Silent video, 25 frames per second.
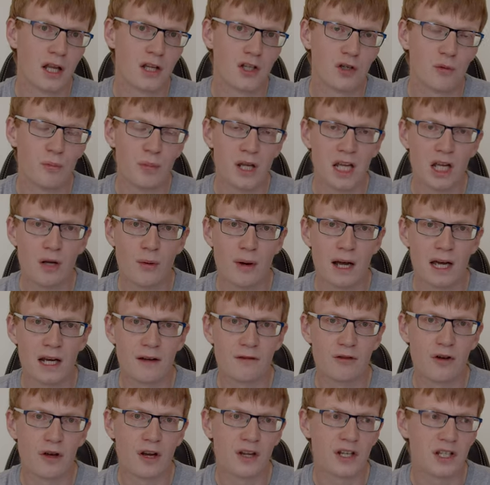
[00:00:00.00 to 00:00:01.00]
So be quiet!
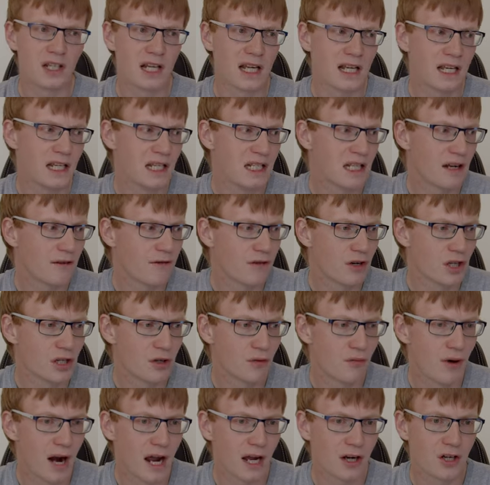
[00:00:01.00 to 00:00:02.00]
have gone a slightly different
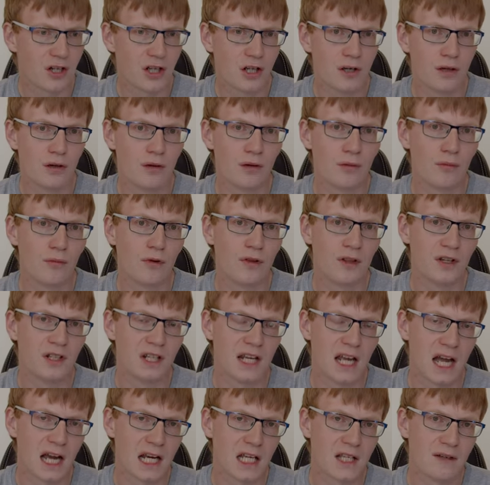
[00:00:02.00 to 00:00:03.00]
direction with the
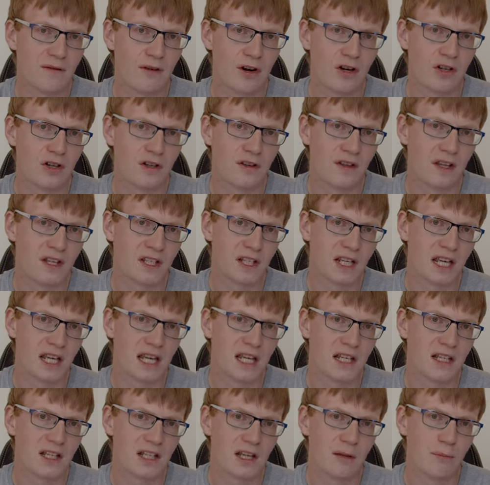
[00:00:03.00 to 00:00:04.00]
DX version of this
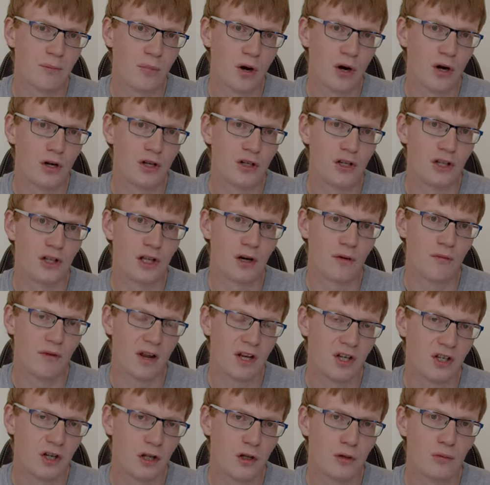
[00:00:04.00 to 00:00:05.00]
case compared to the
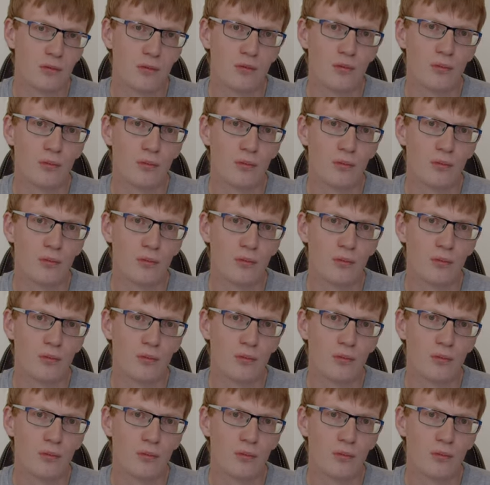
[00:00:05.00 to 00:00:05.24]
original